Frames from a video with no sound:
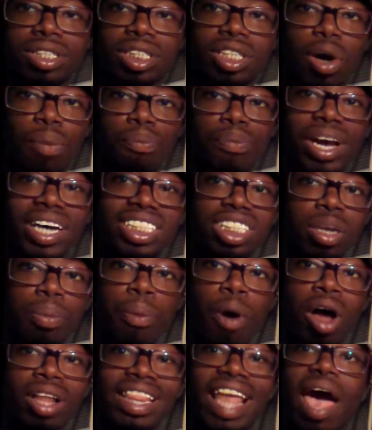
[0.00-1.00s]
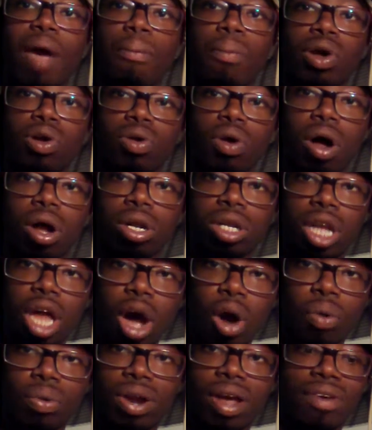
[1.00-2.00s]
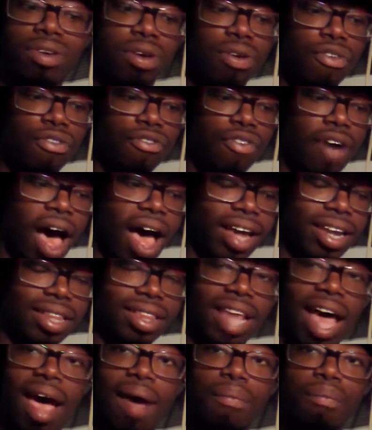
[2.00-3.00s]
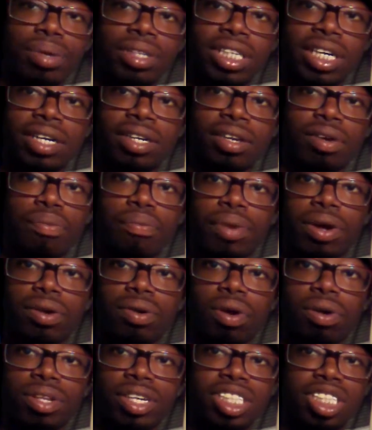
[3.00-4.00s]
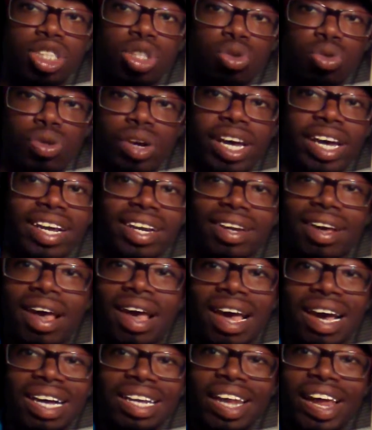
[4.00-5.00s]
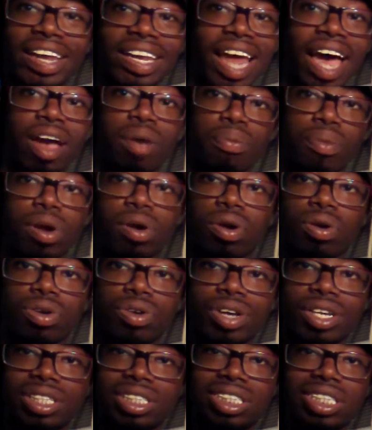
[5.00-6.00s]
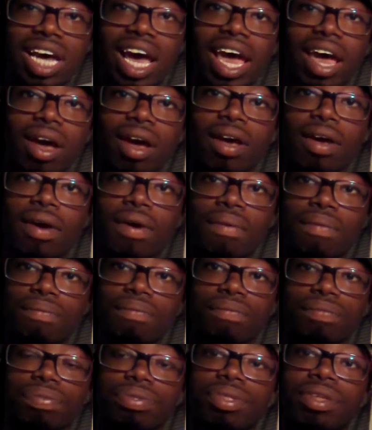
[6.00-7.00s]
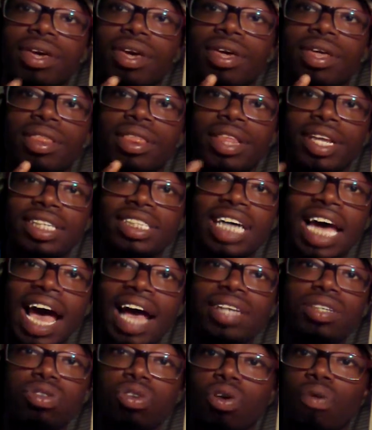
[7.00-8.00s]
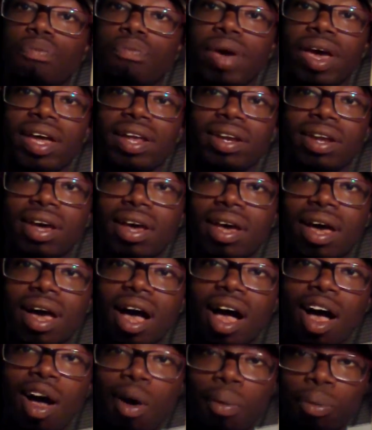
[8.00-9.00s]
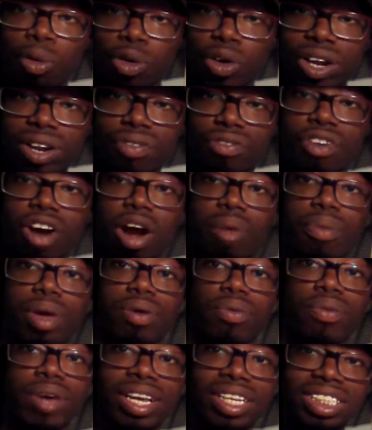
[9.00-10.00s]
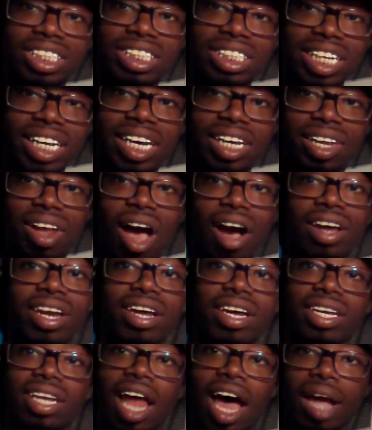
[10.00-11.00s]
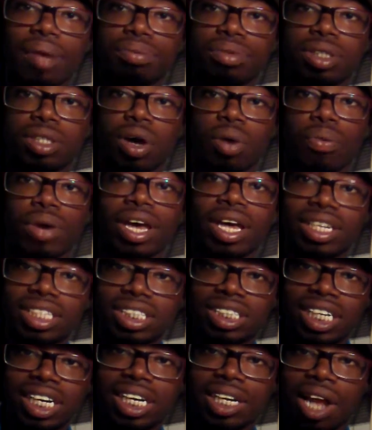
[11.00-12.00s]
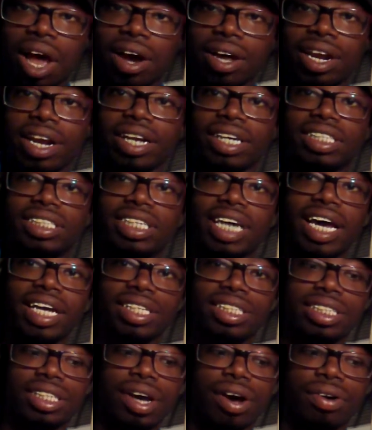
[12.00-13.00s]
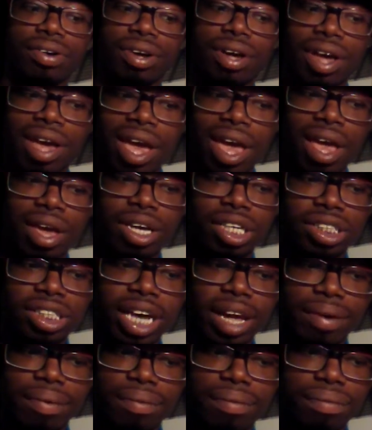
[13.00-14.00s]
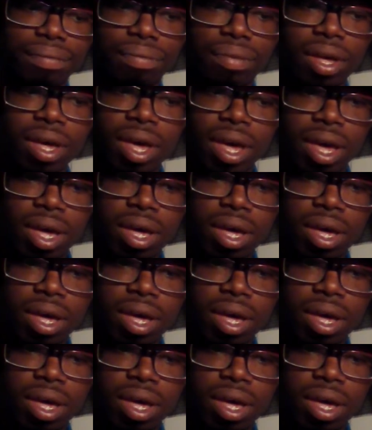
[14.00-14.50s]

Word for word: So based upon that mineral alone, if you find that particular mineral, this green clay-like mineral, you can say, hmm, this had to have been a, a marine environment. We can see glauconitic limestone. We can see glauconitic sandstone. And you can say, hmm,